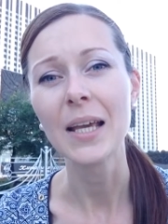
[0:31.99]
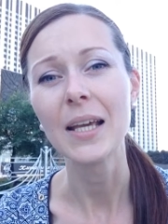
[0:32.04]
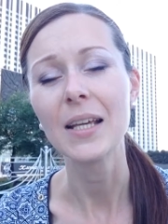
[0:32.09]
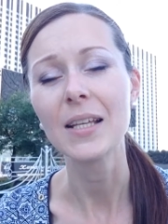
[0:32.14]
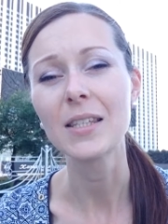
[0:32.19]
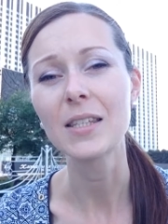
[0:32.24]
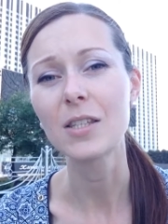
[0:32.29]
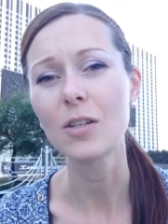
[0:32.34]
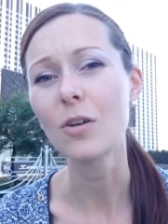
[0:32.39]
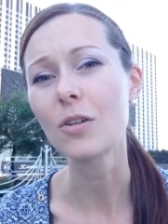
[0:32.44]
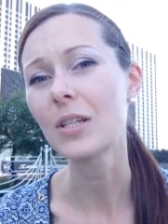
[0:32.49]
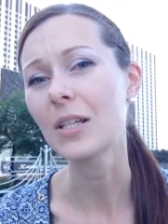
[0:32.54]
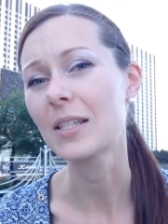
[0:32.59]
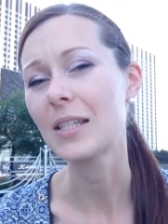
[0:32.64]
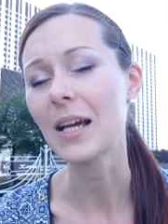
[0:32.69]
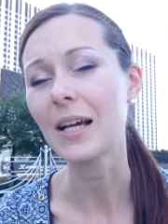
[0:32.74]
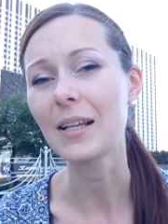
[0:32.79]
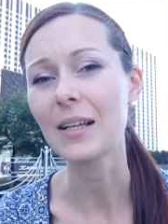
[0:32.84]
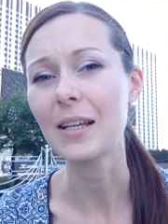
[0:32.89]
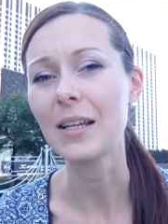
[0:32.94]
It's not
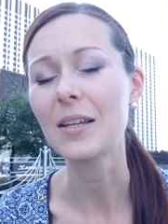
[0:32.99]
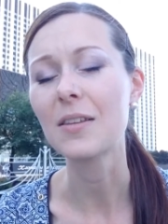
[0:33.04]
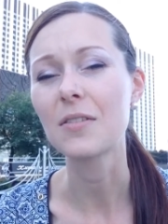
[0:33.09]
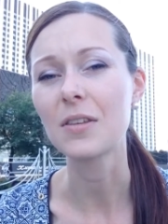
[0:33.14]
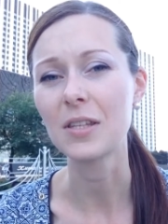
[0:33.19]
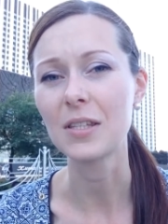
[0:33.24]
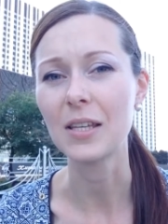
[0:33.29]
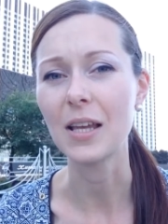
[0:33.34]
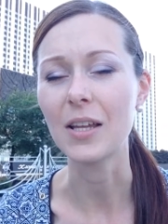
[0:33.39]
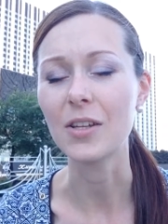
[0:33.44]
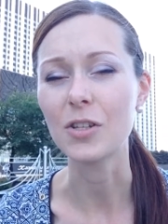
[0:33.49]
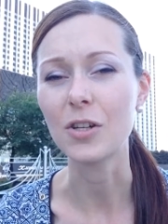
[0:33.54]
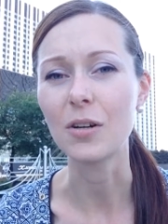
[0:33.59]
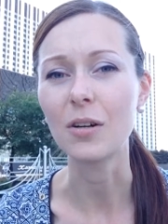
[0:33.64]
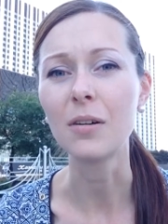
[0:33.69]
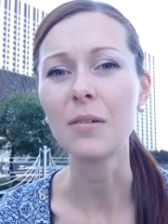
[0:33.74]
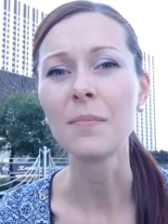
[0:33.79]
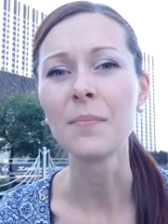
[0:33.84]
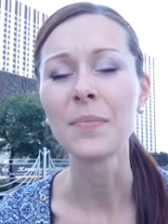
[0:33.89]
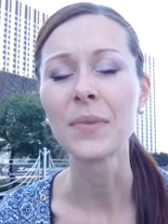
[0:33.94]
exactly in the
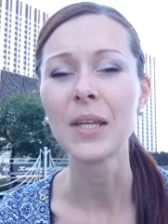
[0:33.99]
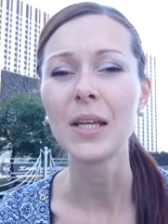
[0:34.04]
center.